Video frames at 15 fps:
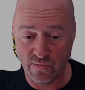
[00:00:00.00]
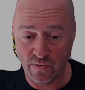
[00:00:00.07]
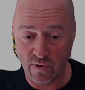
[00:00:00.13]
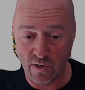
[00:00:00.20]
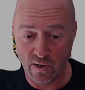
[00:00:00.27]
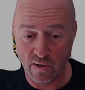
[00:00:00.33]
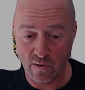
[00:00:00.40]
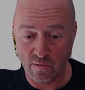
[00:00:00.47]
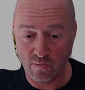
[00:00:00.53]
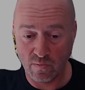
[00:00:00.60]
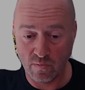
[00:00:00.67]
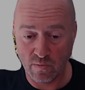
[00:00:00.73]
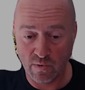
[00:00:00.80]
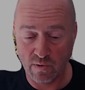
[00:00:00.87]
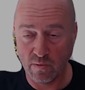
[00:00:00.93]

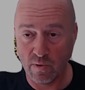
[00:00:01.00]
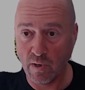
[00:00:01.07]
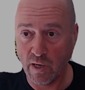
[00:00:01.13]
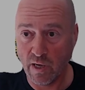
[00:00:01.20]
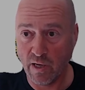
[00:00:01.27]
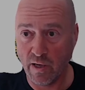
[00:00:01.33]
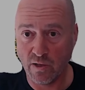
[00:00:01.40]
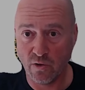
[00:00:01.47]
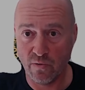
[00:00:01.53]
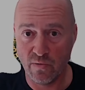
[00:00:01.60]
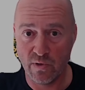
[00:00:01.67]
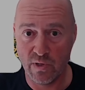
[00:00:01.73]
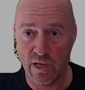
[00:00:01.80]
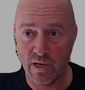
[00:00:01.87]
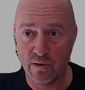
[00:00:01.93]
end of
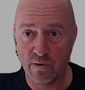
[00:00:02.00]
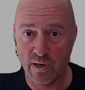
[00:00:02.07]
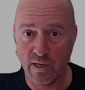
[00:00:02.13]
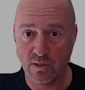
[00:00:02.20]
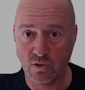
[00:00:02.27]
the day, right?